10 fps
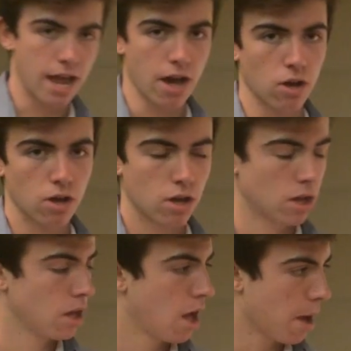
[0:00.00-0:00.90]
now,
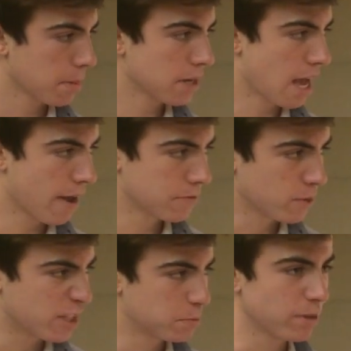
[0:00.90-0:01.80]
I'm going to have
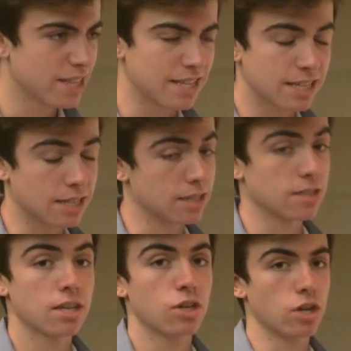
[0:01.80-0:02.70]
to explain this
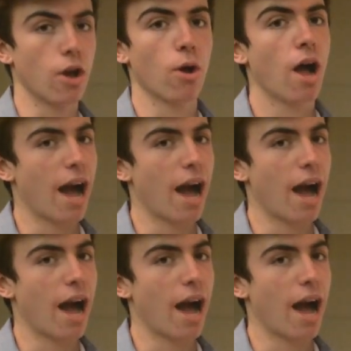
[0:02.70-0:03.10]
because, you know,